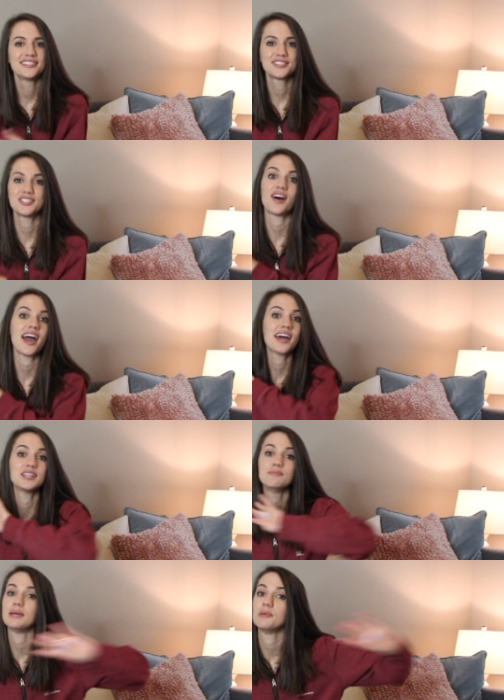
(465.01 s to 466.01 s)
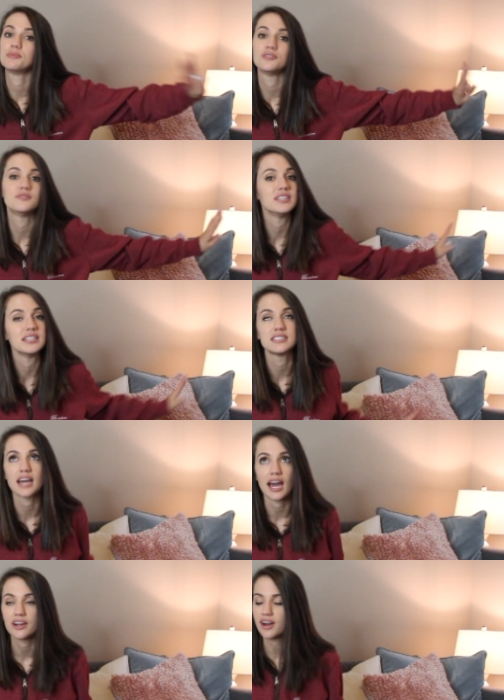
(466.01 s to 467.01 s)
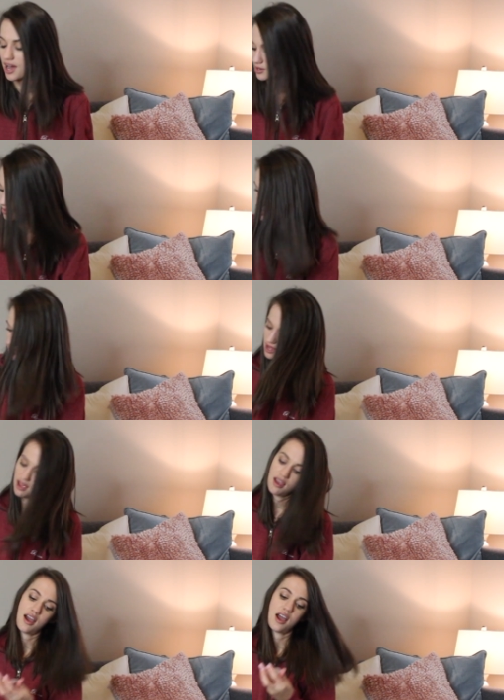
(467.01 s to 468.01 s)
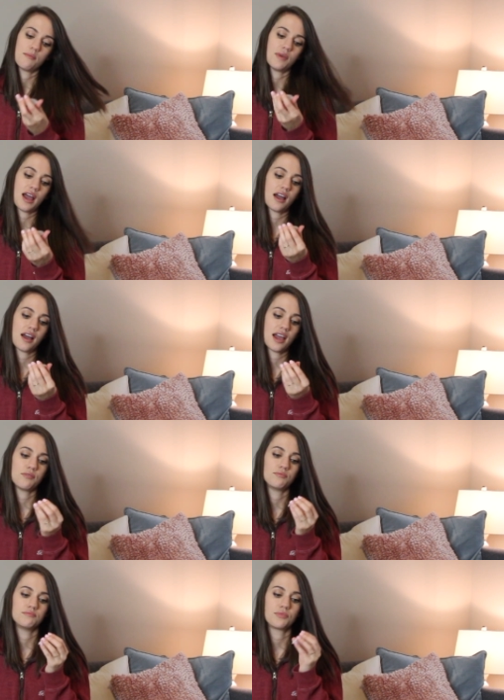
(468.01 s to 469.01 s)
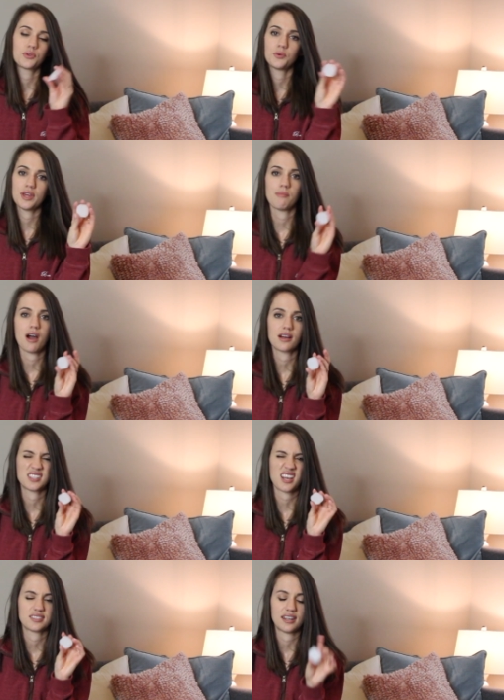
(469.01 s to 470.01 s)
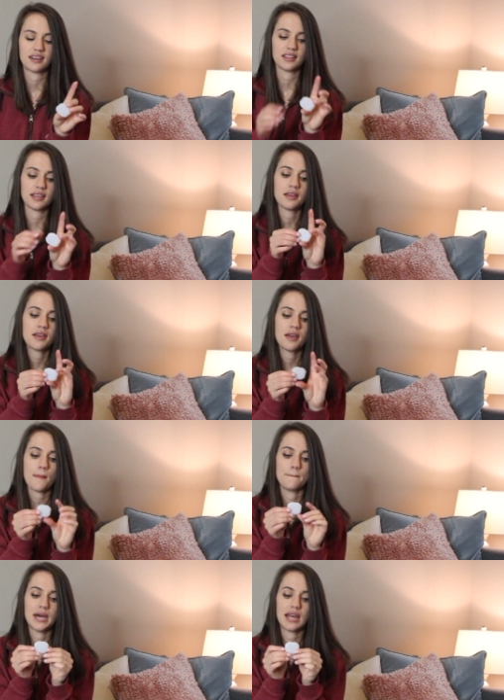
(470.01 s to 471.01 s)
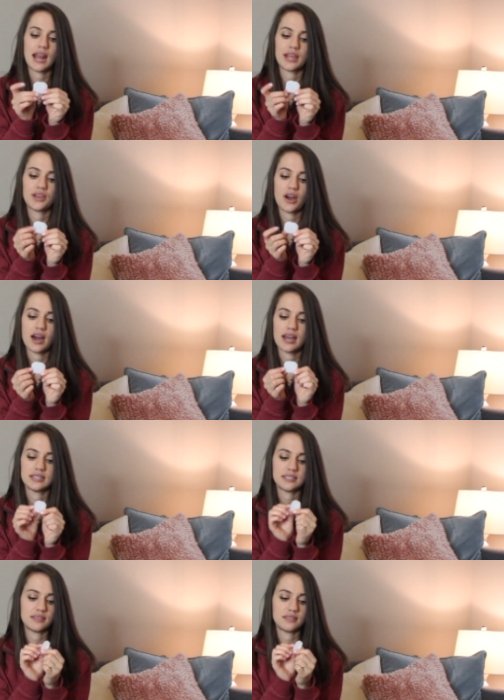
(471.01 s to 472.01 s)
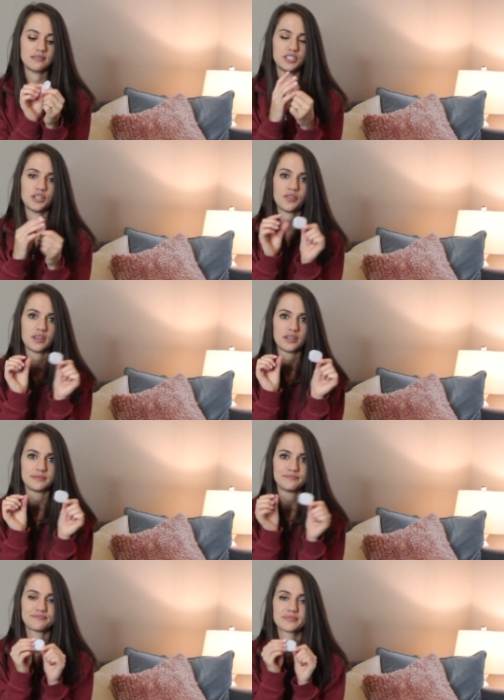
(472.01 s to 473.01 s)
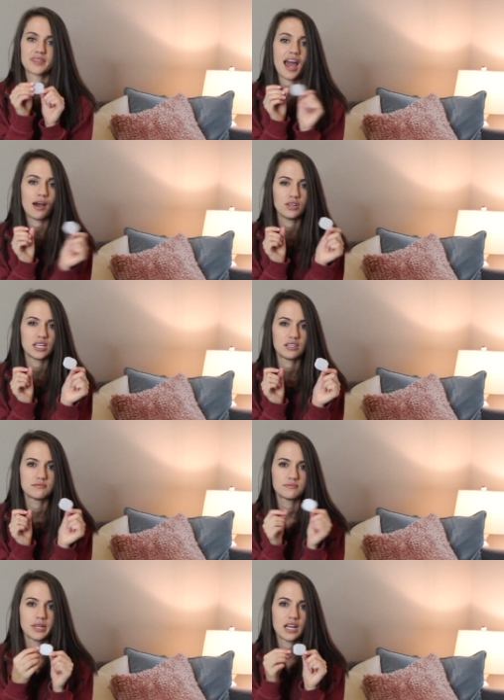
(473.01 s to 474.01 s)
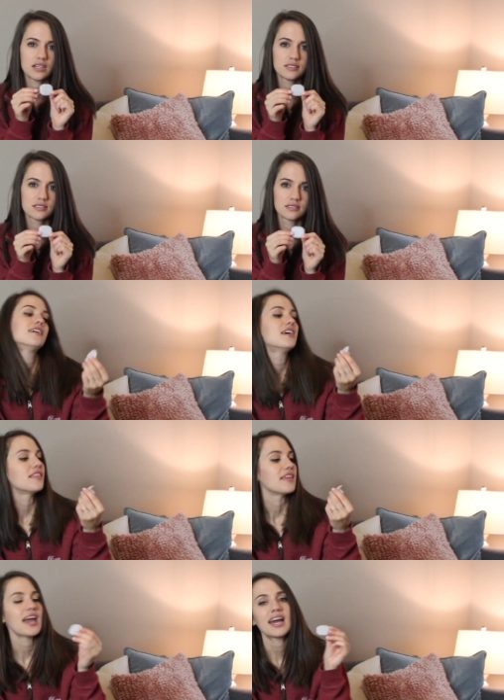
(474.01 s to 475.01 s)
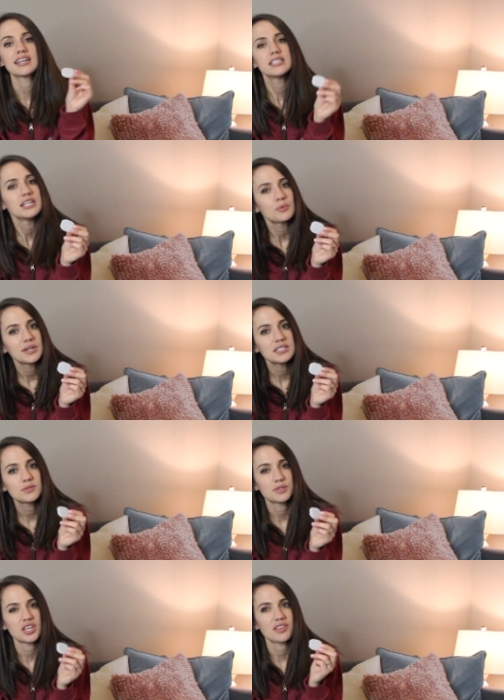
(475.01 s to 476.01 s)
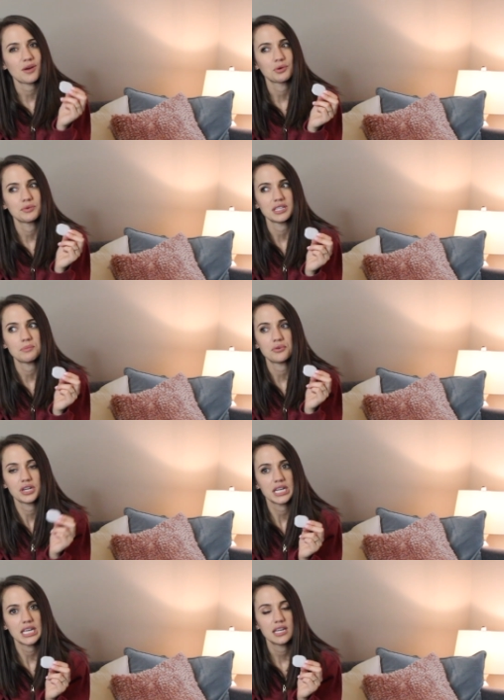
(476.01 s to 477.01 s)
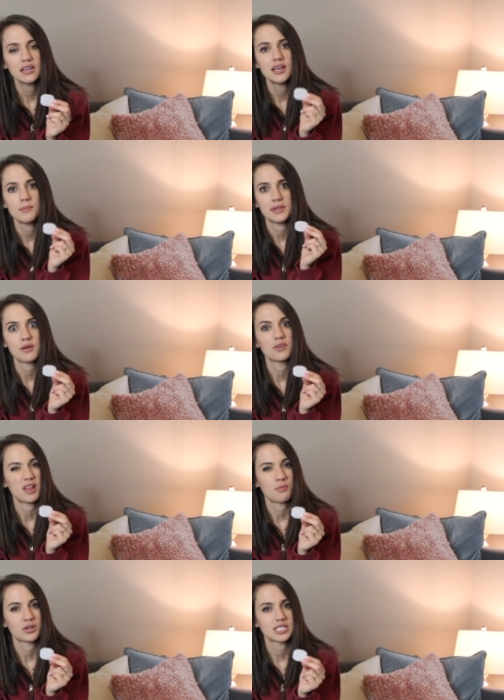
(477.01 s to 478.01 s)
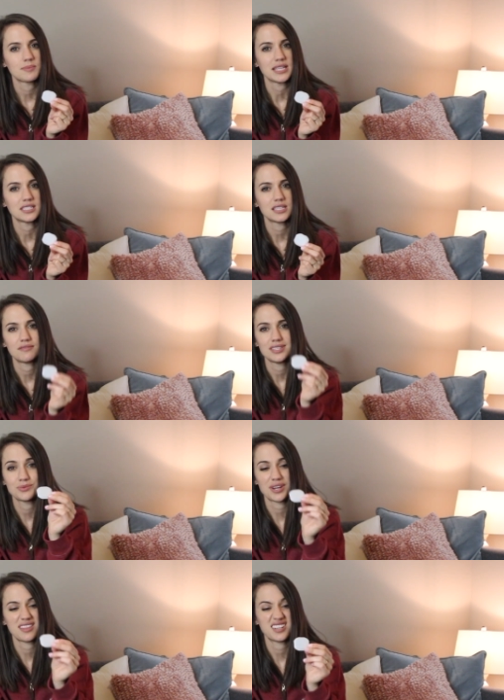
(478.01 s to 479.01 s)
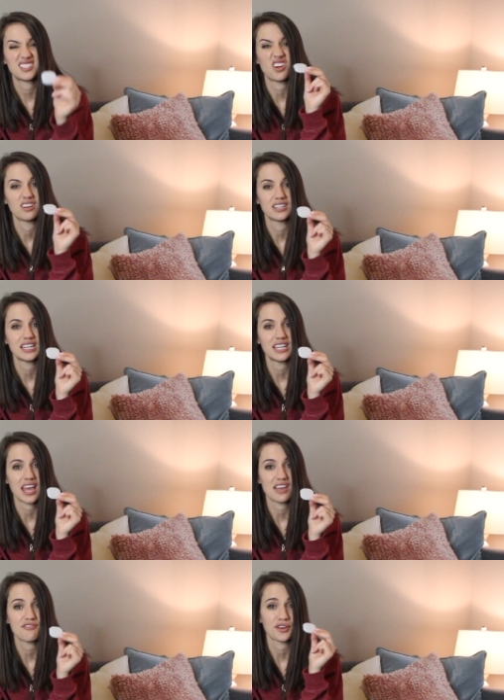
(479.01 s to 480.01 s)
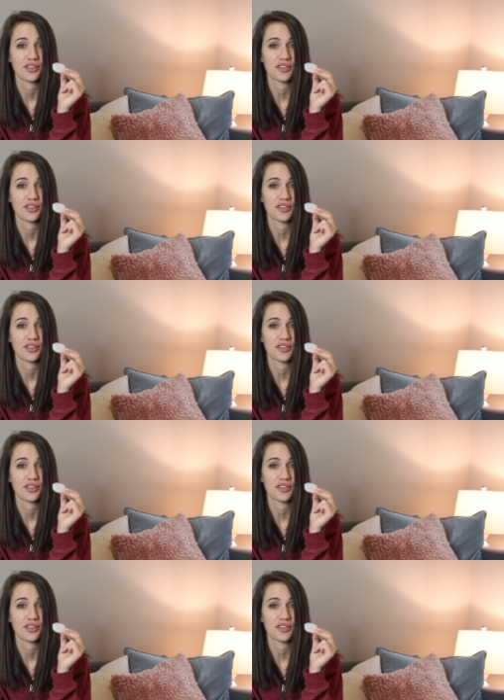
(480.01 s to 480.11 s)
so I had to baby-proof the entire house. Um, I threw away the box accidentally, but I got, you know, the outlet plugs. They had clear ones, which I thought were really pretty, but they were a lot more expensive. These were, I think, $1.98 for